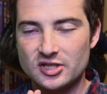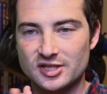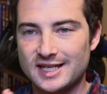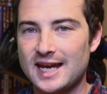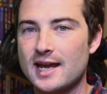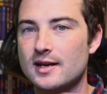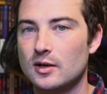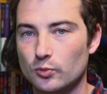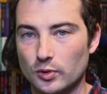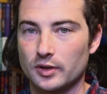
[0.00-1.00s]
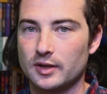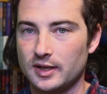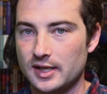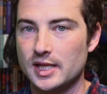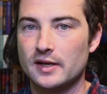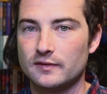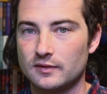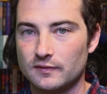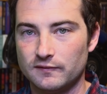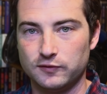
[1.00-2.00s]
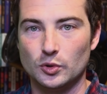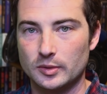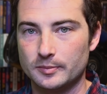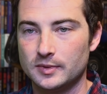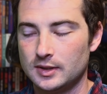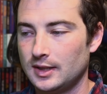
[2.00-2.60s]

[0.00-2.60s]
just cannot work in that form.